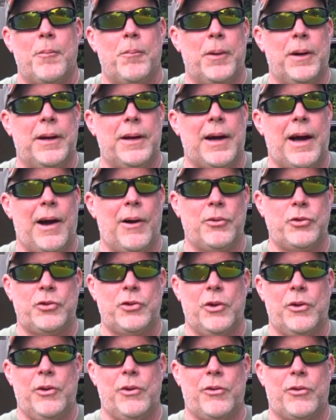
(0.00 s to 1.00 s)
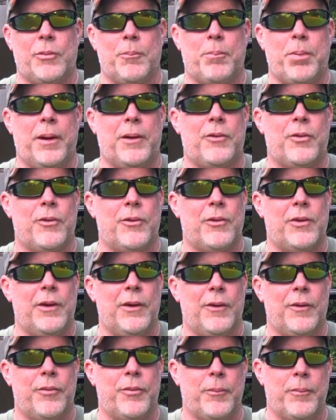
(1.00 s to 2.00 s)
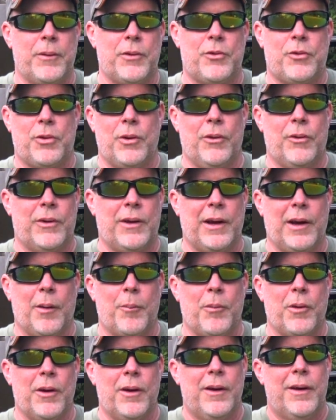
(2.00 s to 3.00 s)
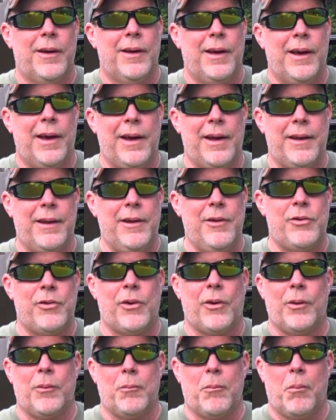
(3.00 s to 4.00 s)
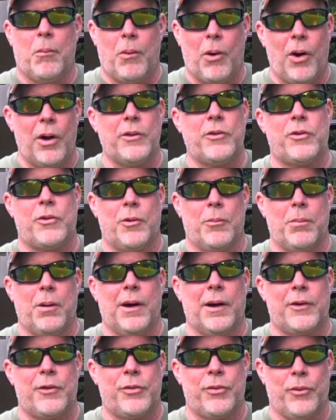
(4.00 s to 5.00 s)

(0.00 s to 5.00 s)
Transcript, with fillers: But I'll show you some pictures here from this trail camera, and these aren't monster bucks.